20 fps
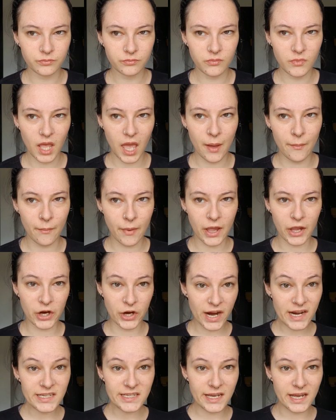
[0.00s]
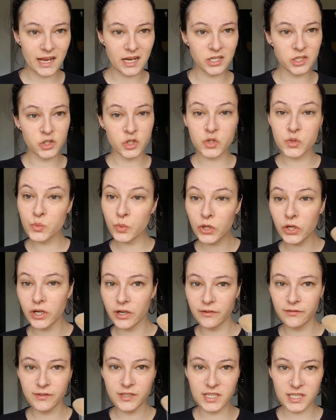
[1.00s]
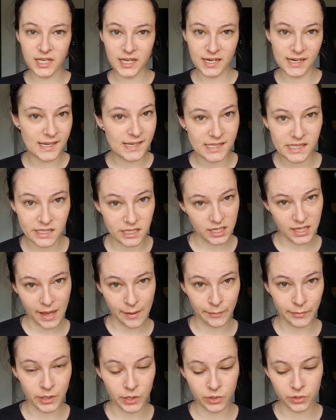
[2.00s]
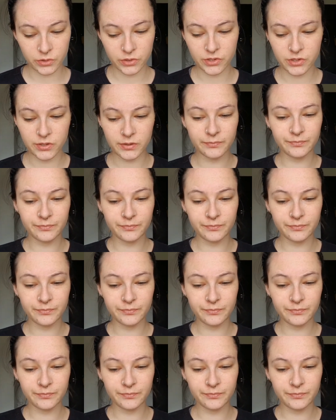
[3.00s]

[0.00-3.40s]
And my granddad swerved and hit the lamppost.